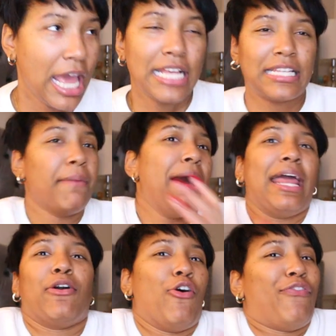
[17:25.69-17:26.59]

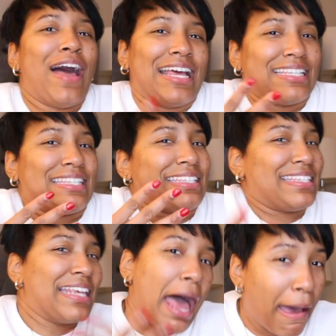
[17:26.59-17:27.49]
Somebody gonna find
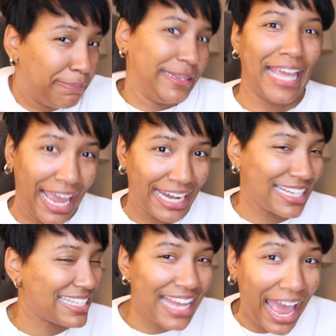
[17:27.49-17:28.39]
something
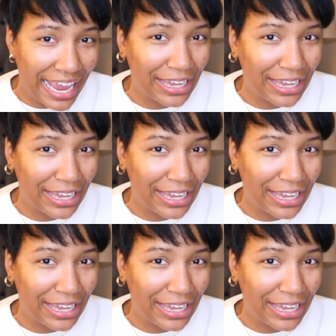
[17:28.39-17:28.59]
to say.